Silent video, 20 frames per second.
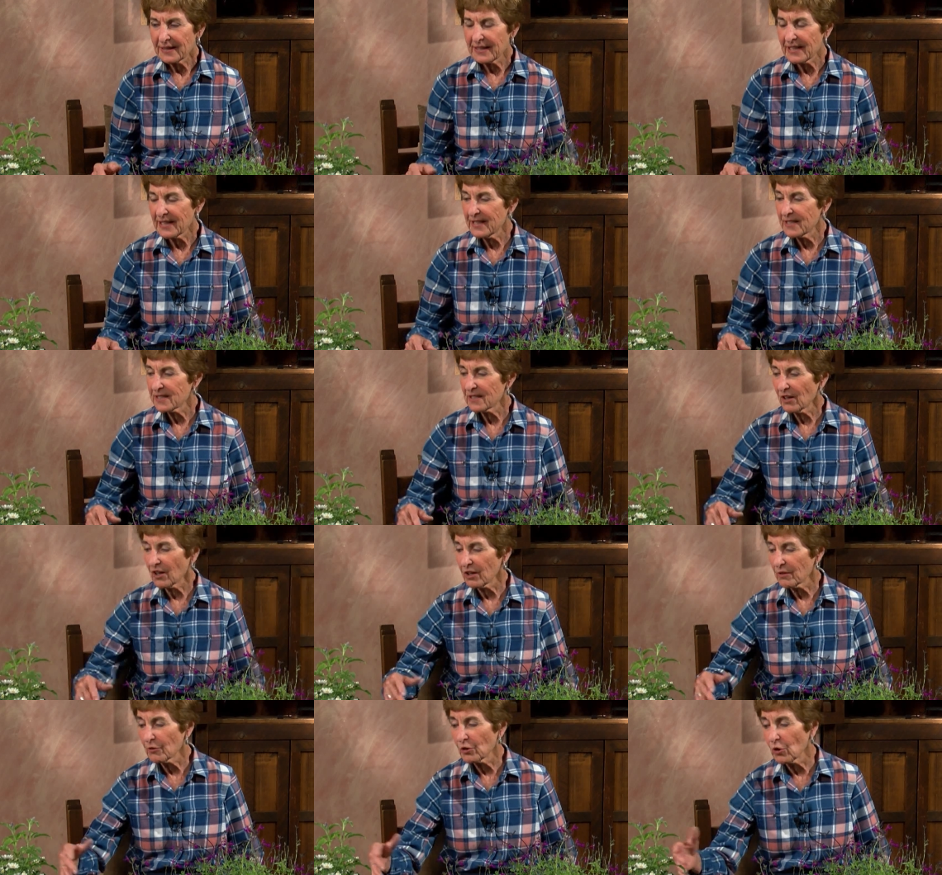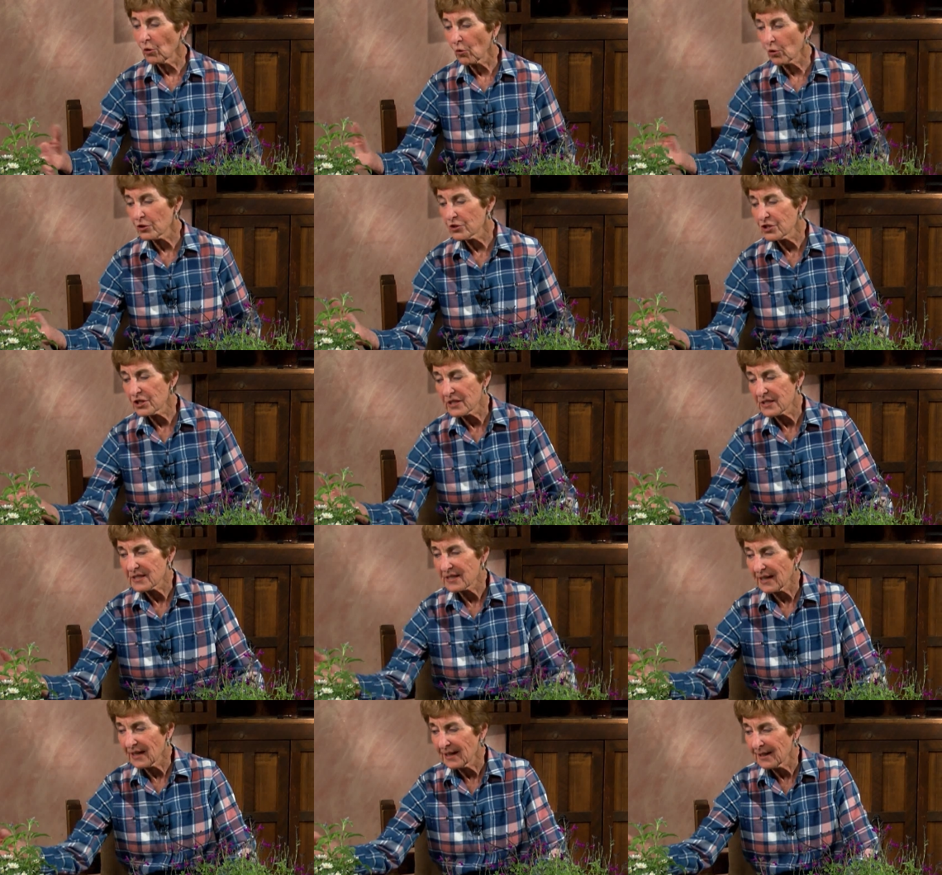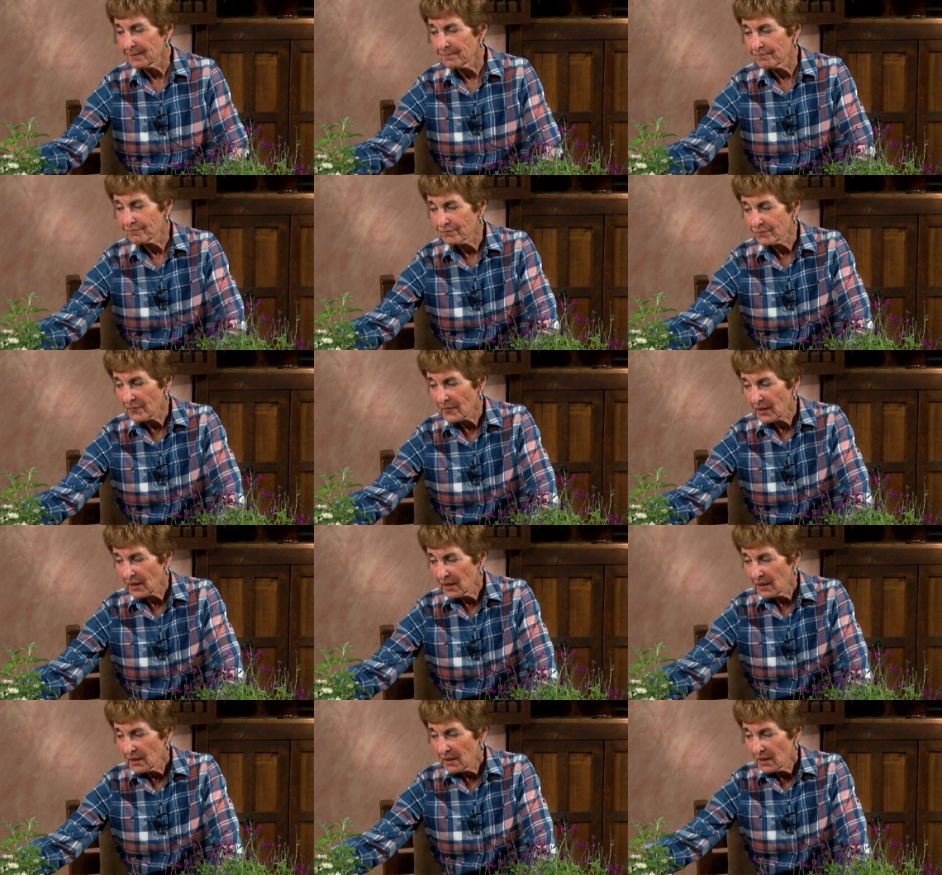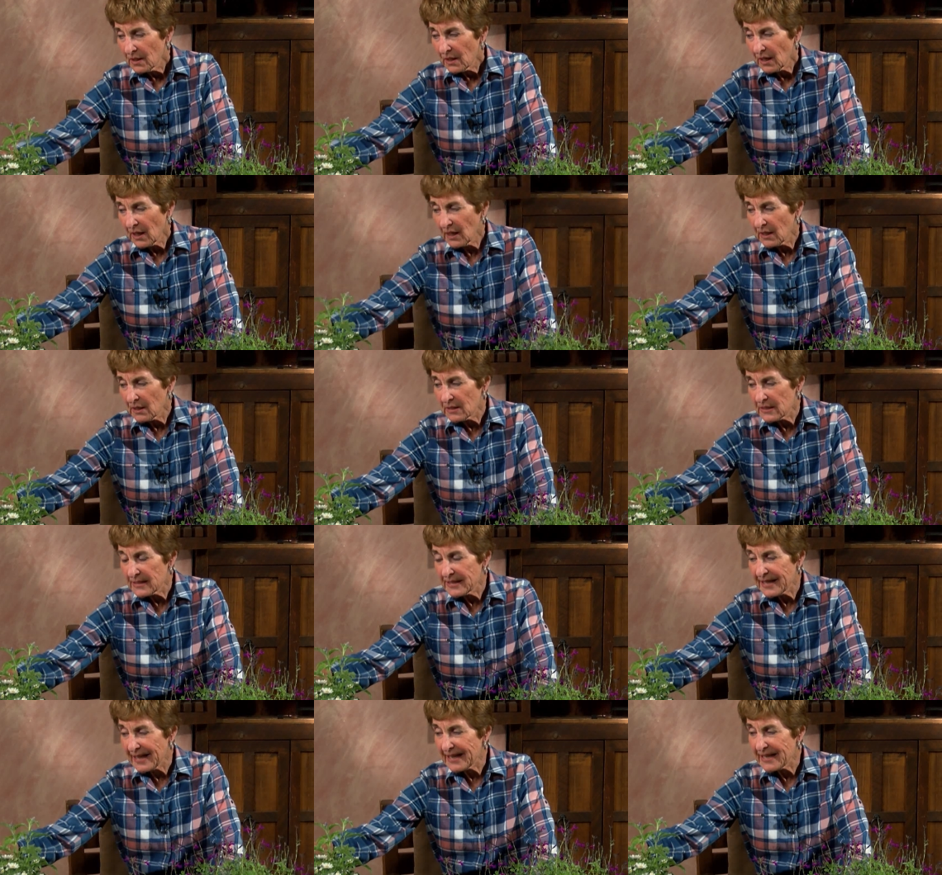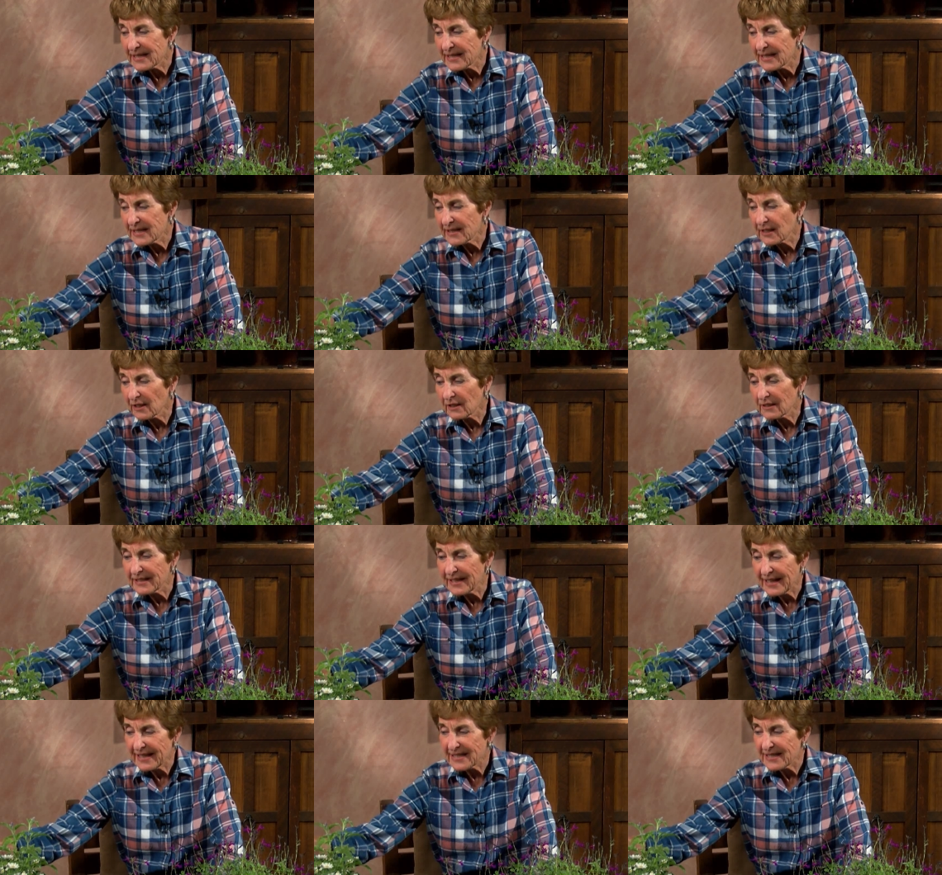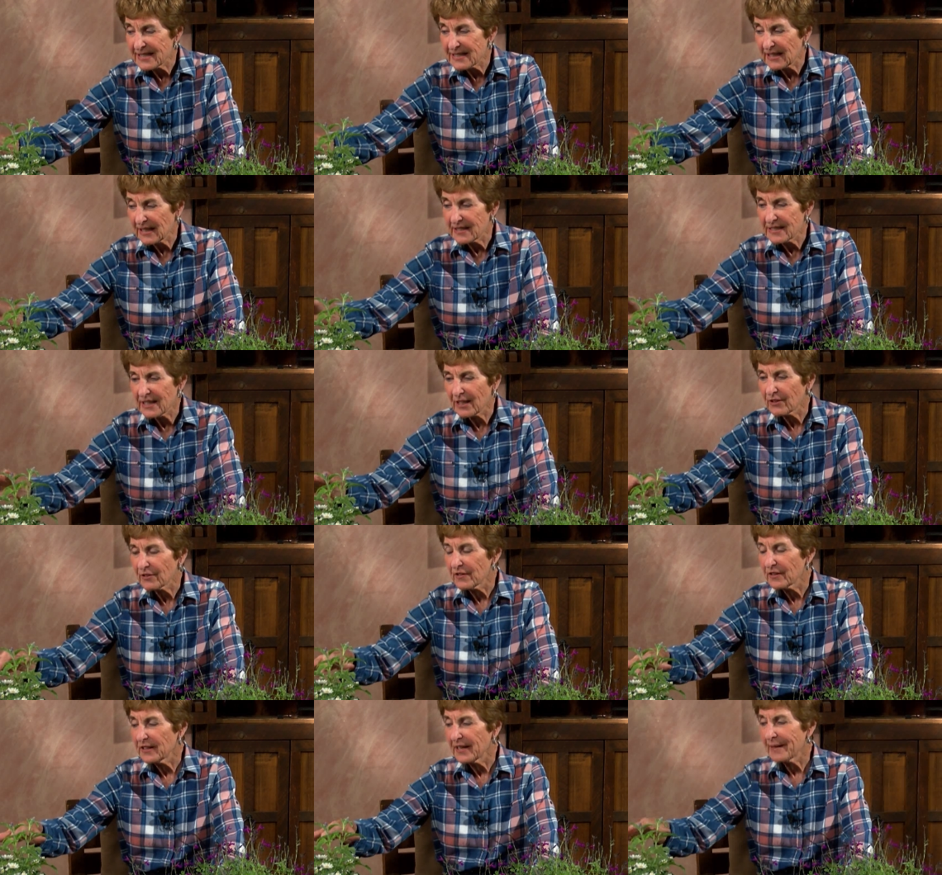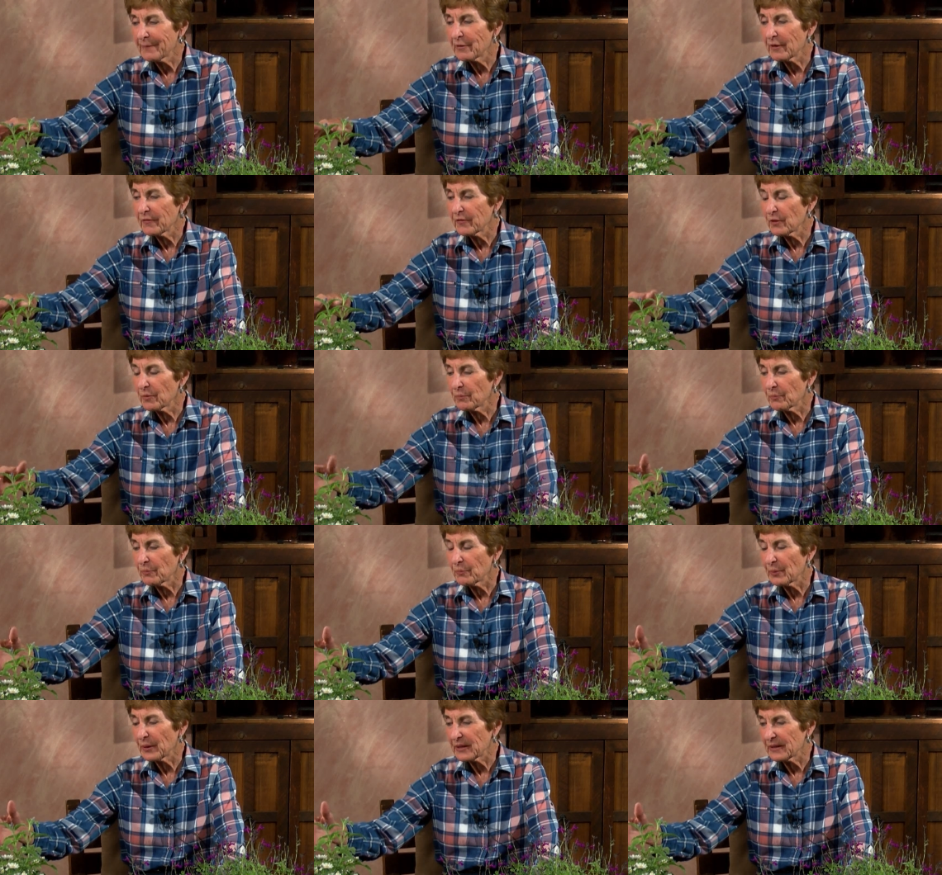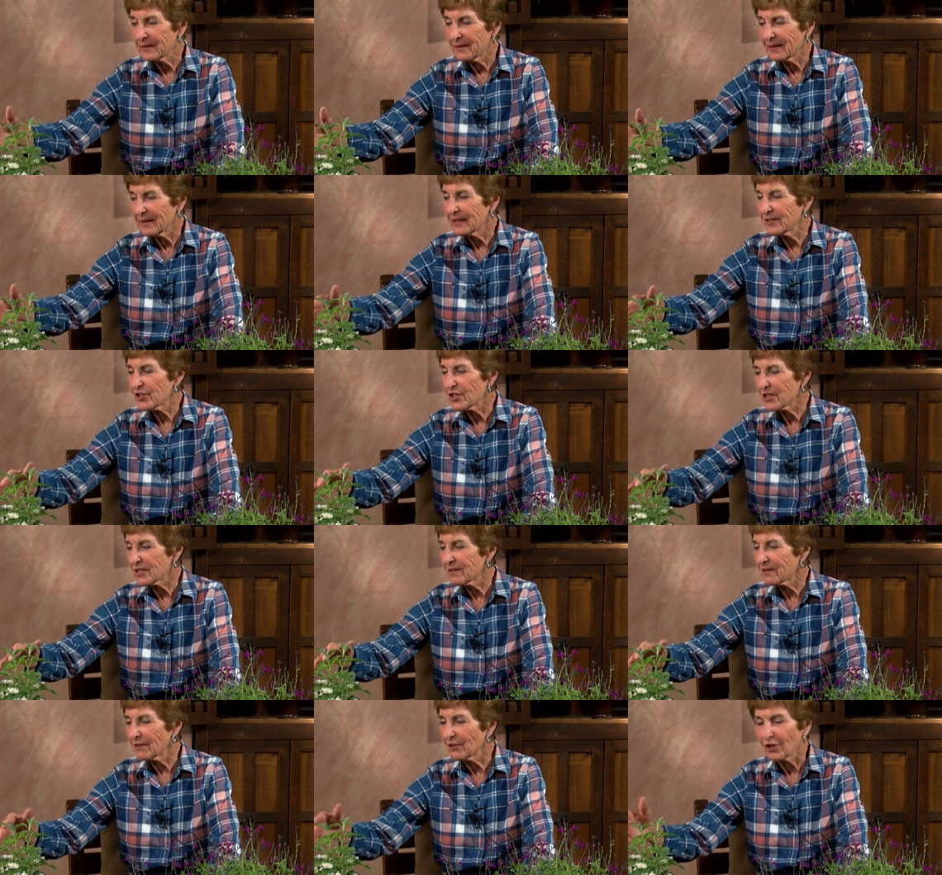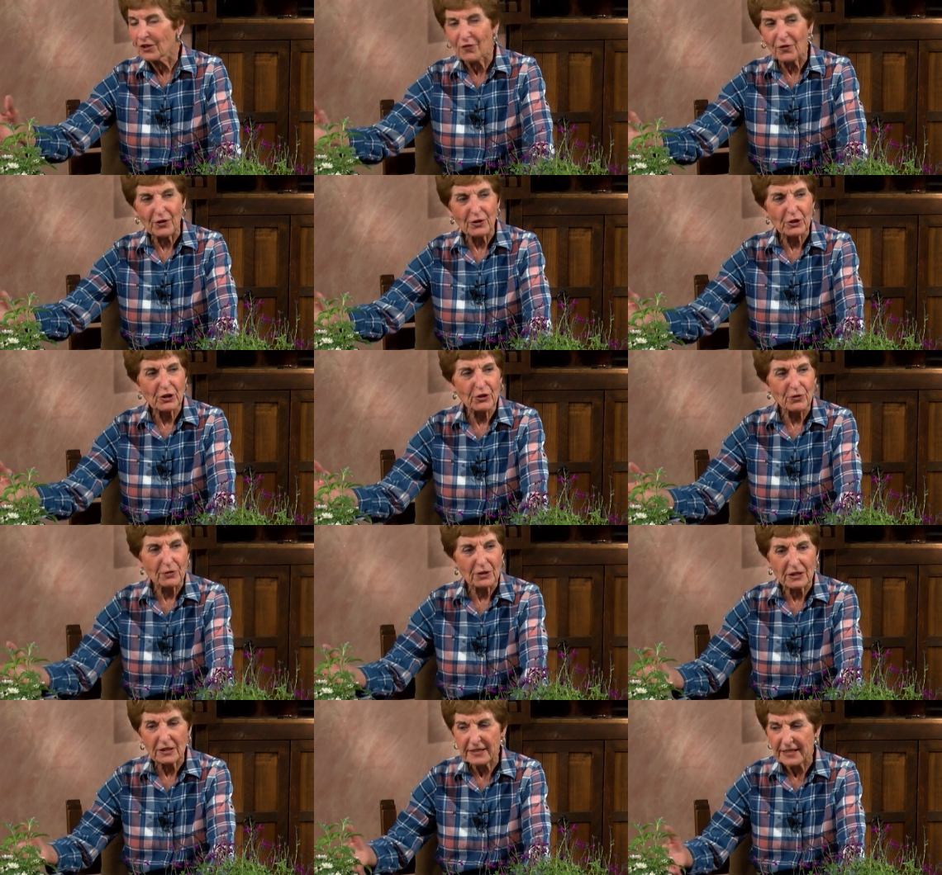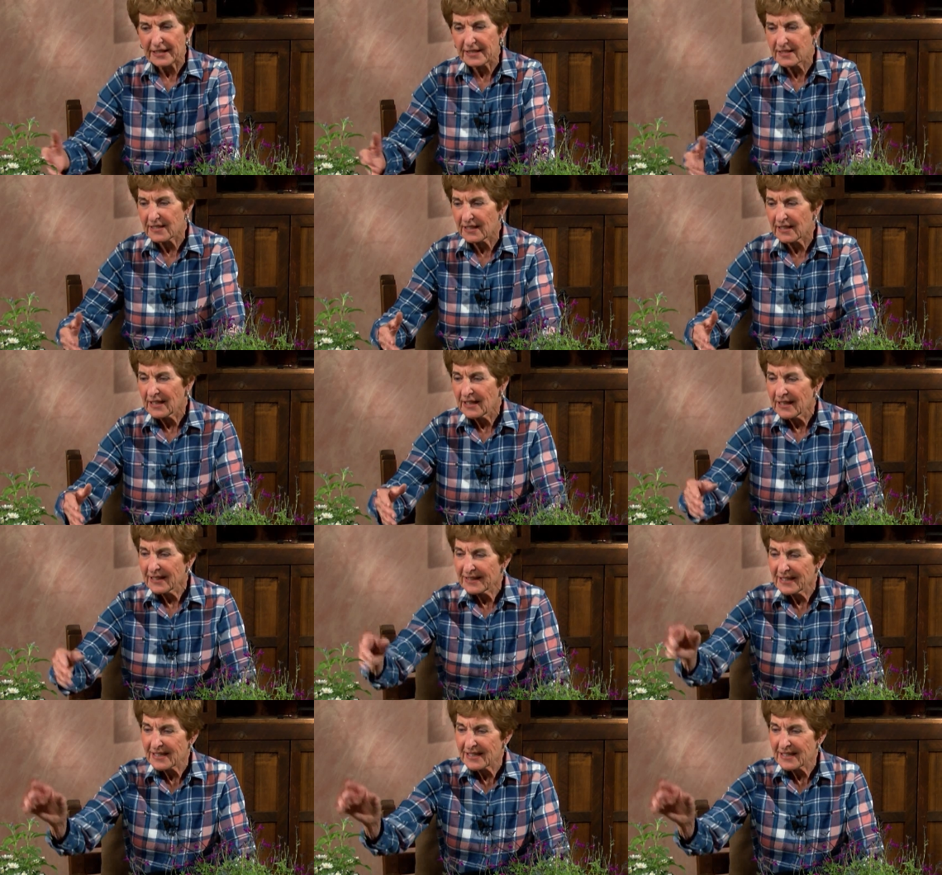These are gorgeous um, uh, daisies, little daisies. I'd tell you the name of them, but just fine, look daisies. for a cute little daisy.